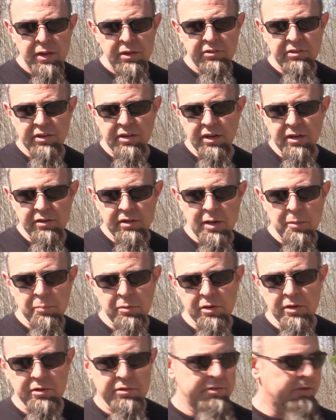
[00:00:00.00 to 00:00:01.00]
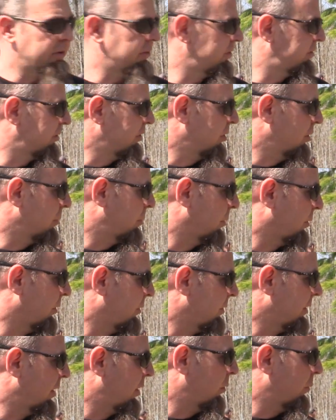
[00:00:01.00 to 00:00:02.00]
chicken and dumplings or soup or
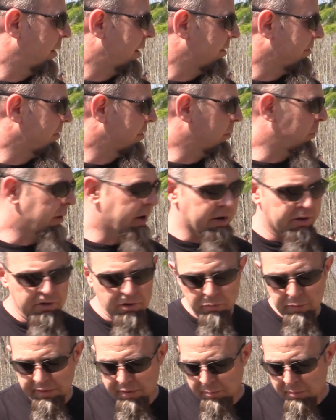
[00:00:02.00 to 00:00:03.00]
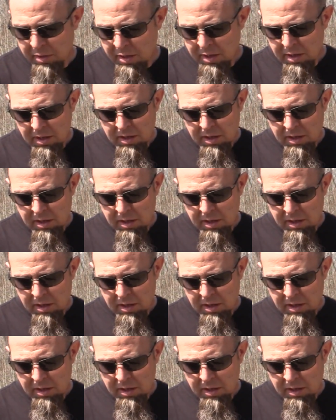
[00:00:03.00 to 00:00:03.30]
you know whatever you want to do with them.